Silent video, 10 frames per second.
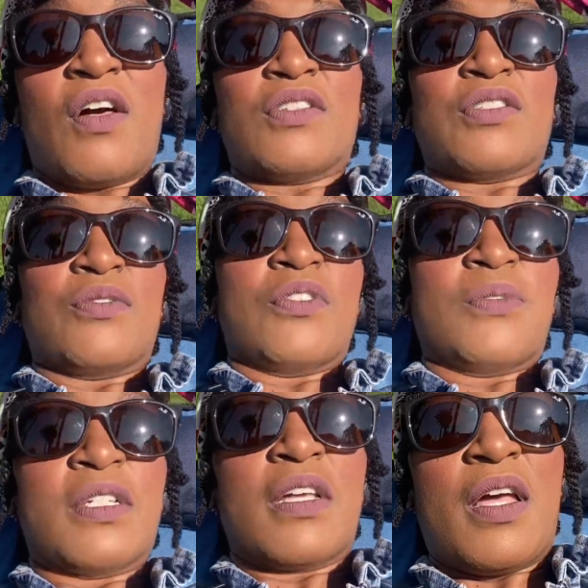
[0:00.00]
also
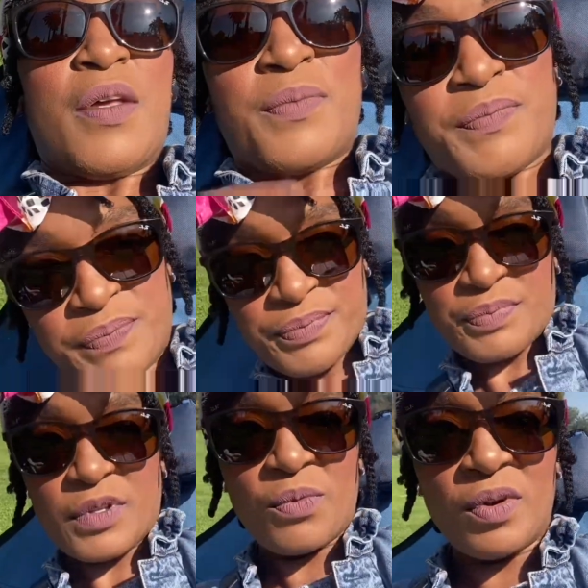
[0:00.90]
doing um,
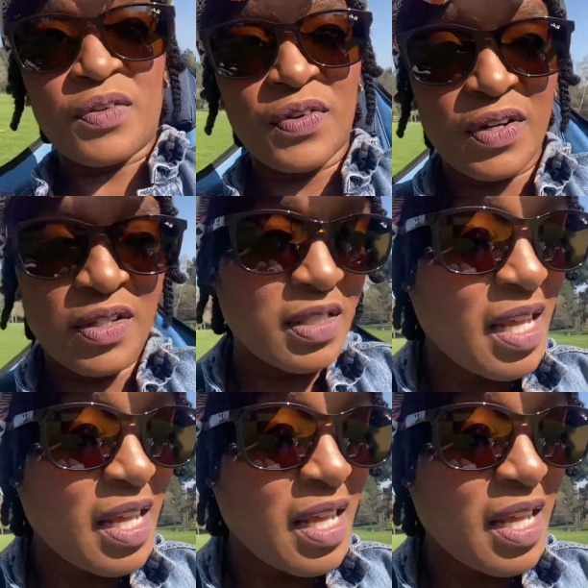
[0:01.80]
one of hers.